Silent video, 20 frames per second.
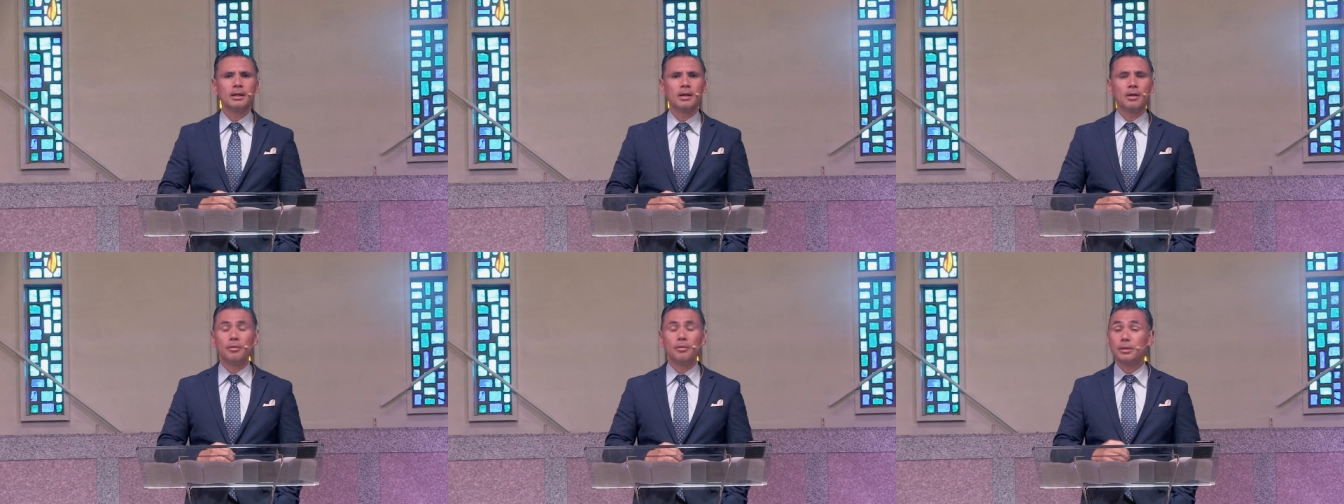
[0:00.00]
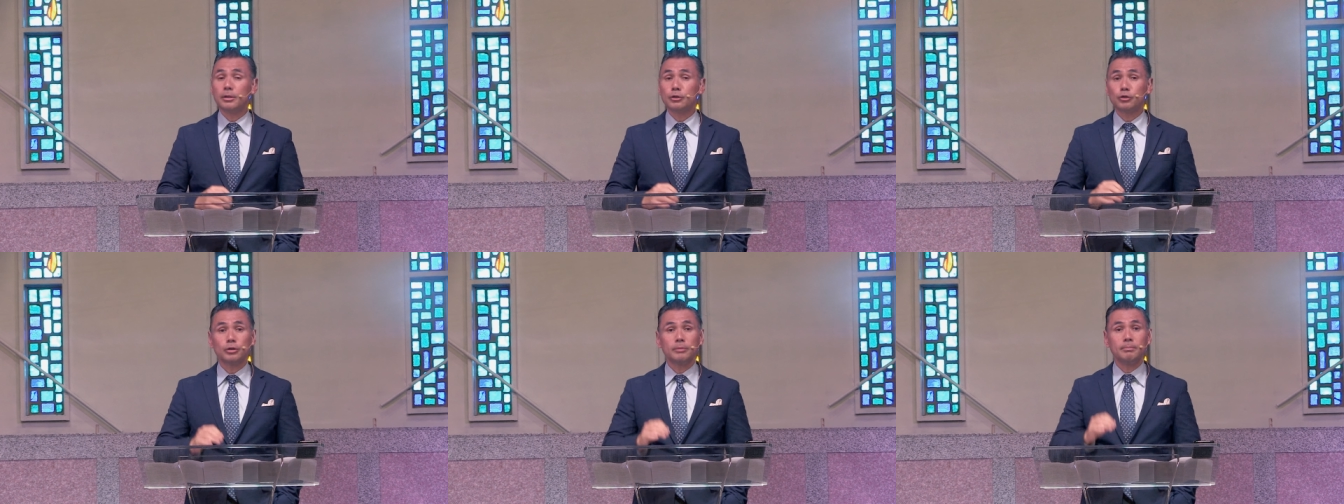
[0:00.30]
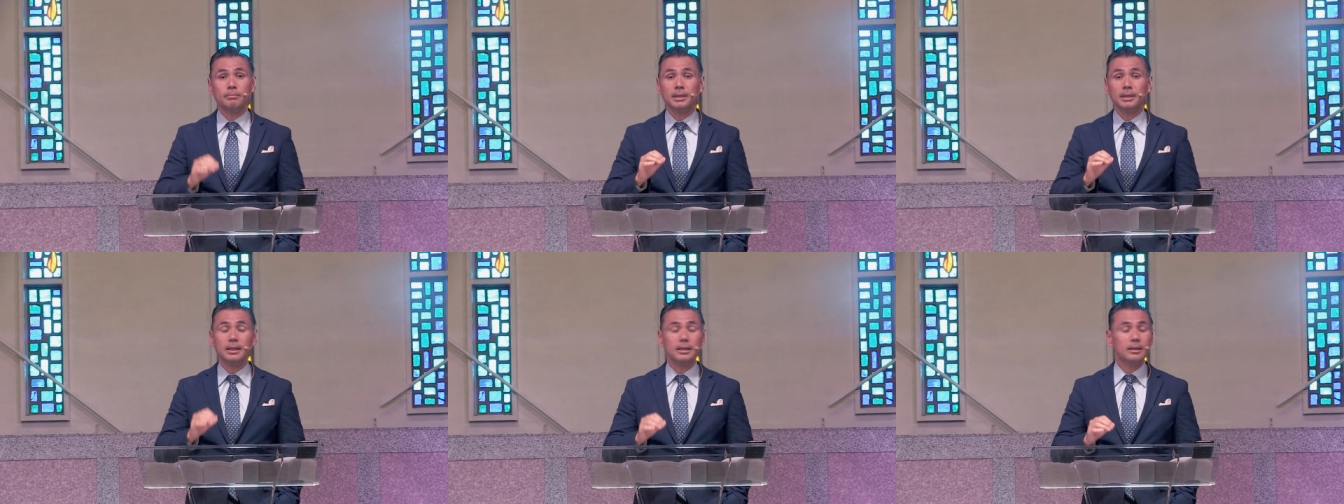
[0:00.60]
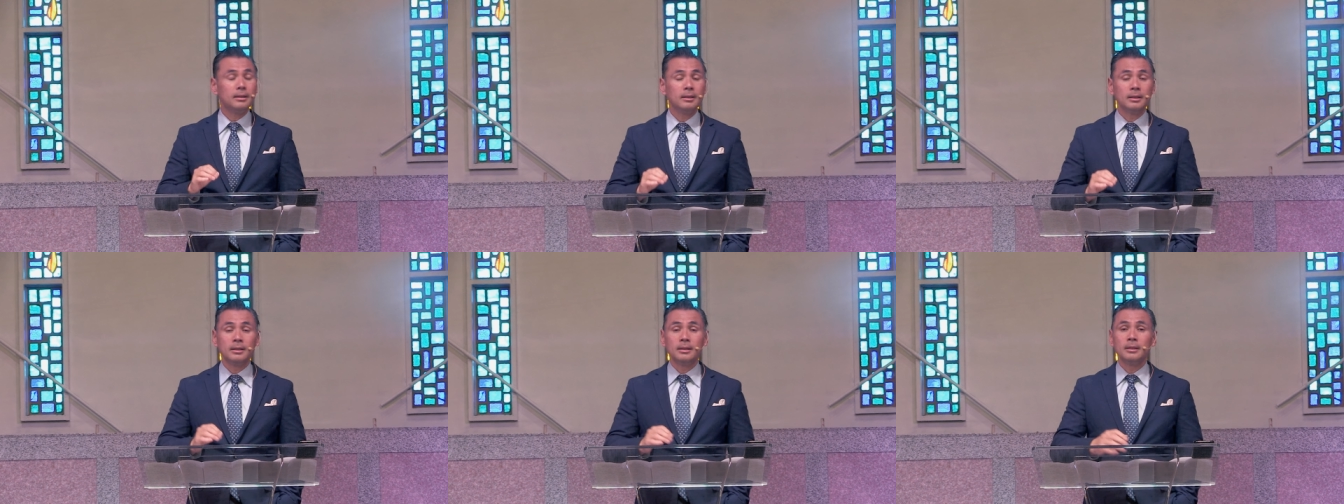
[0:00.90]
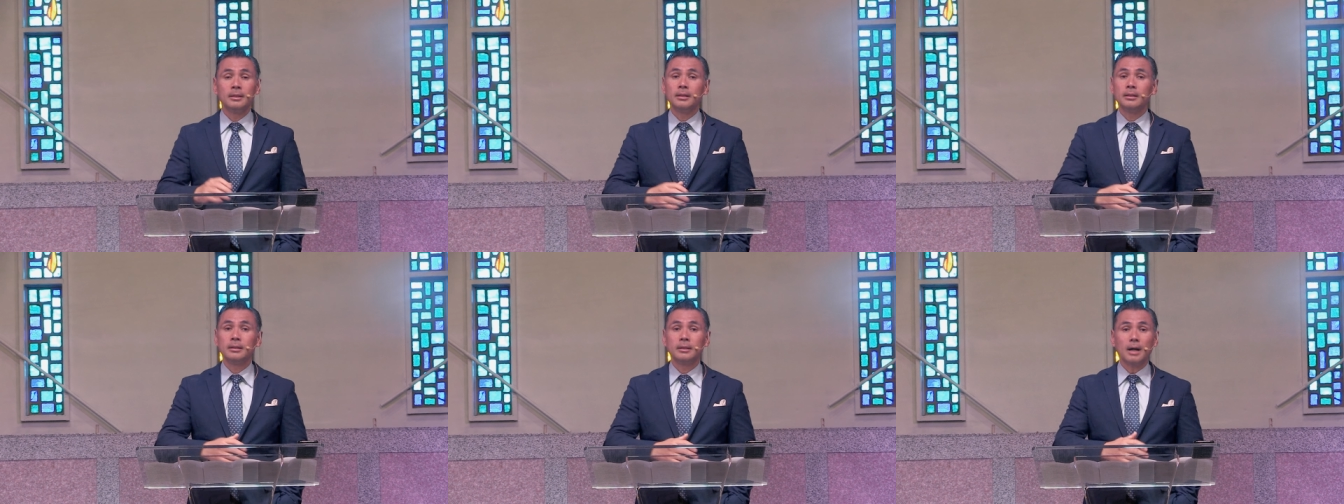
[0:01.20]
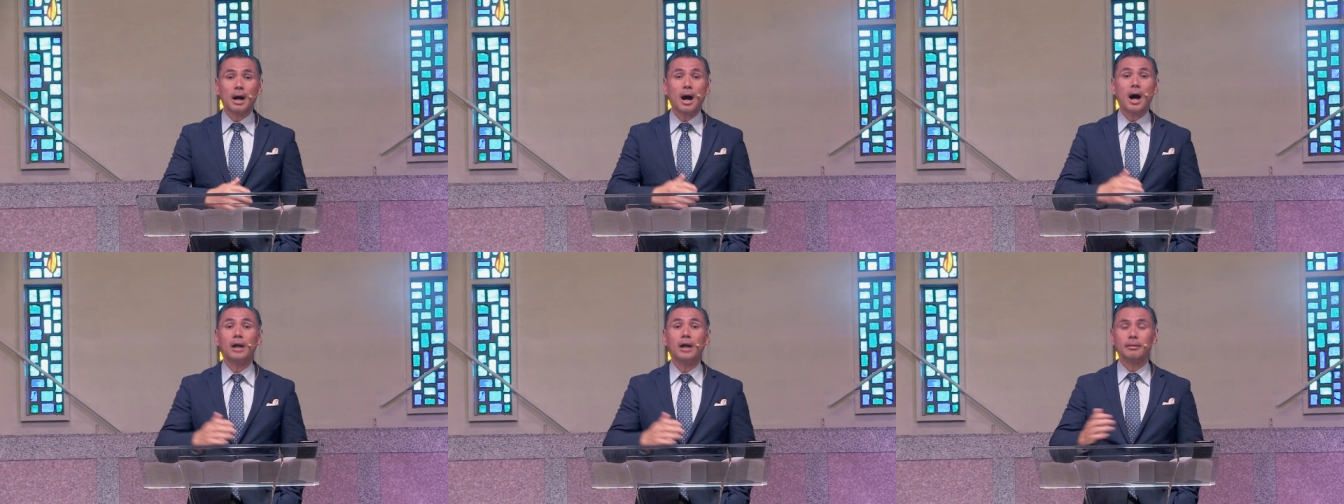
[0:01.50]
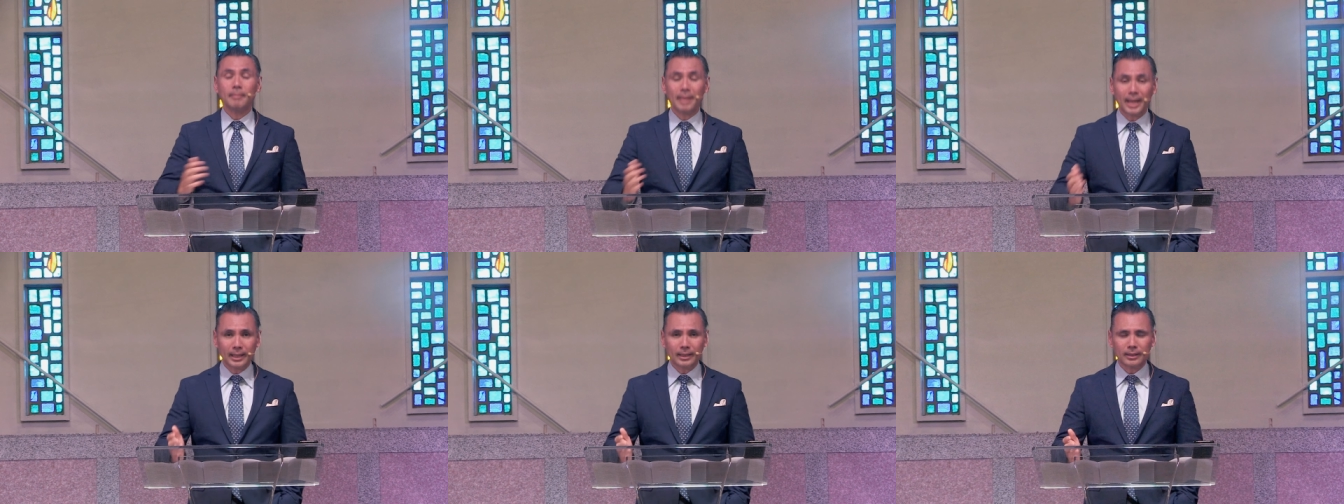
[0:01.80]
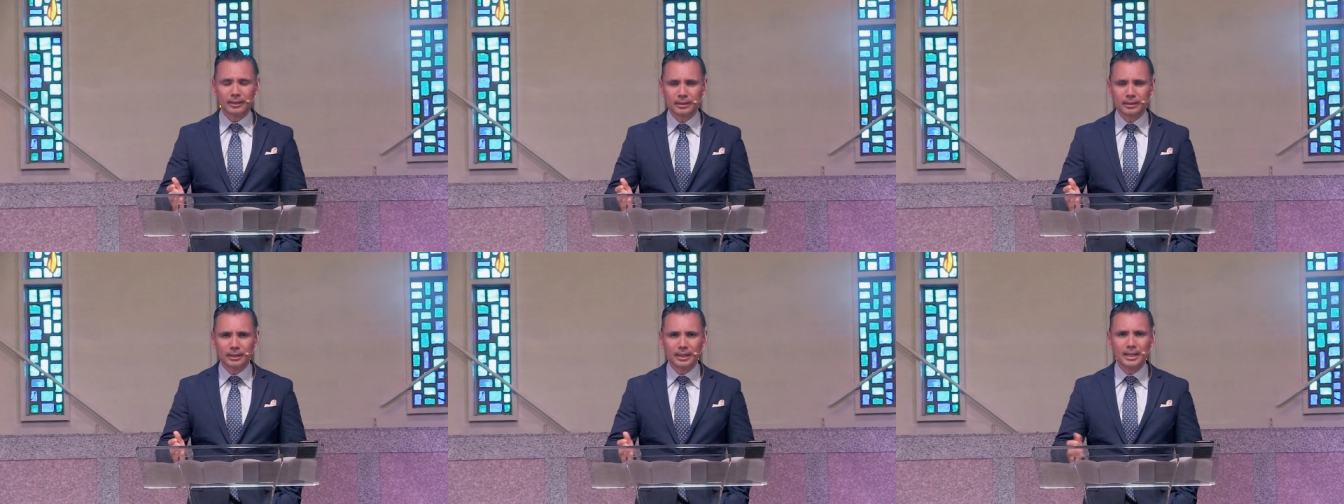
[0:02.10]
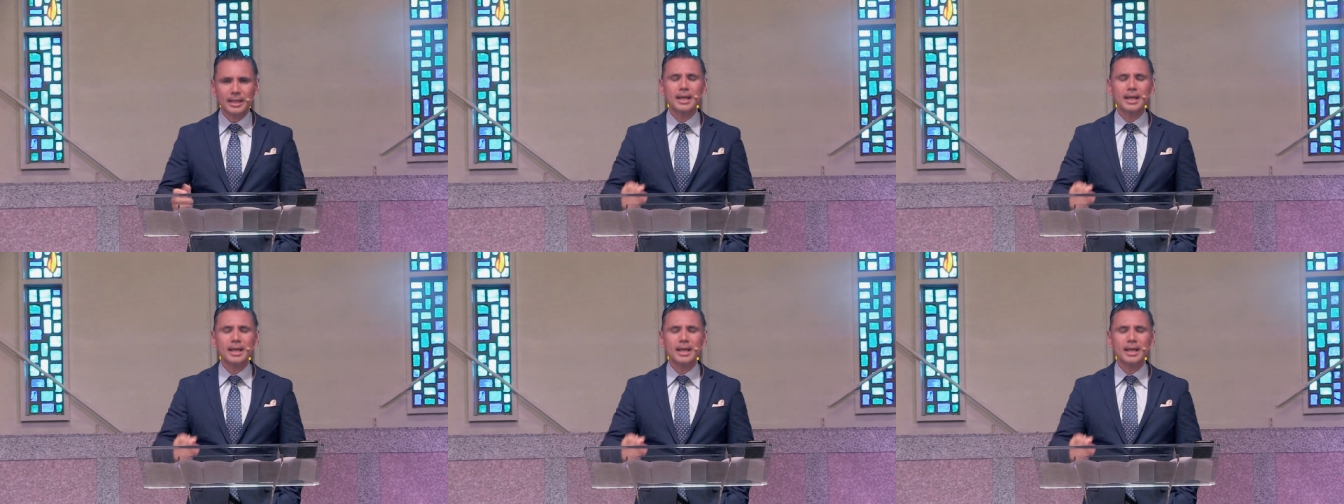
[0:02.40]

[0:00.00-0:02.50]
This should be automatic.